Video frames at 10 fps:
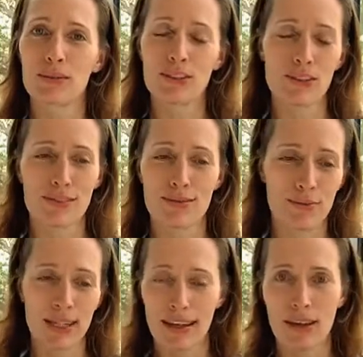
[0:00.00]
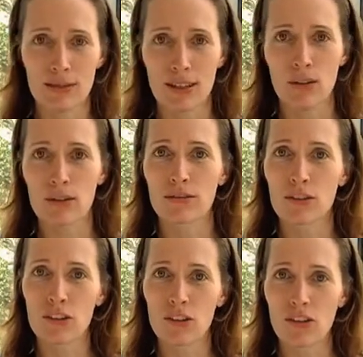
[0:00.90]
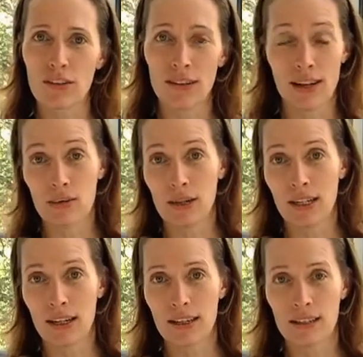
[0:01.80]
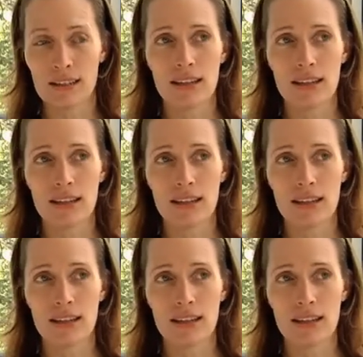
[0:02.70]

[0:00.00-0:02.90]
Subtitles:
just recovering old furniture that I really liked.